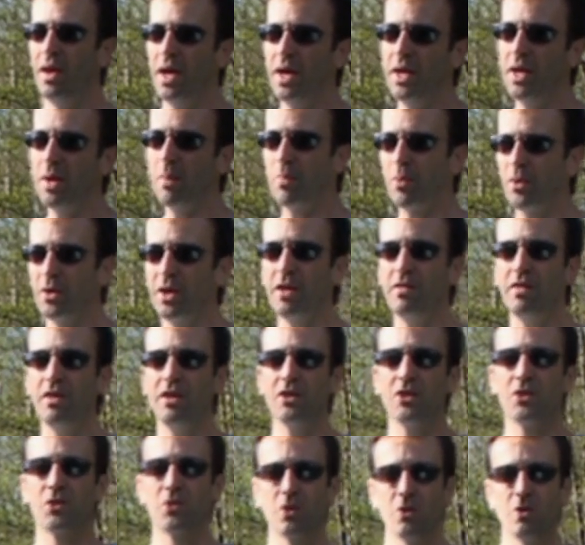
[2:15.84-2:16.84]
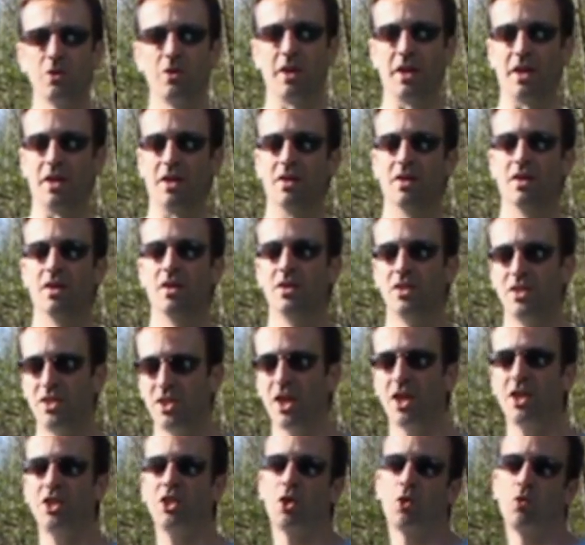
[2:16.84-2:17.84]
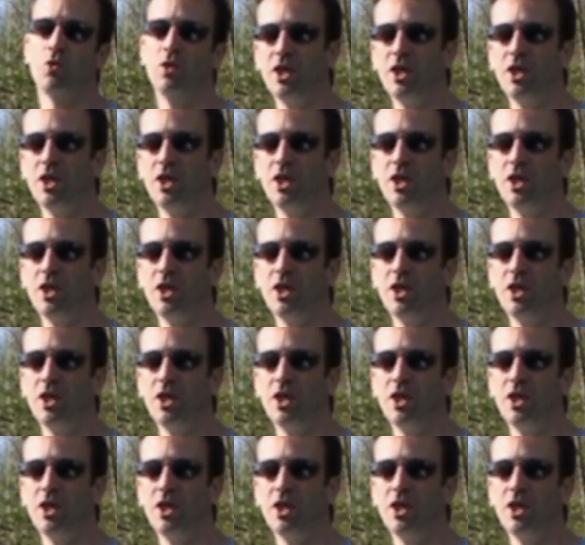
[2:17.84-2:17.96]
In a previous ruling, Judge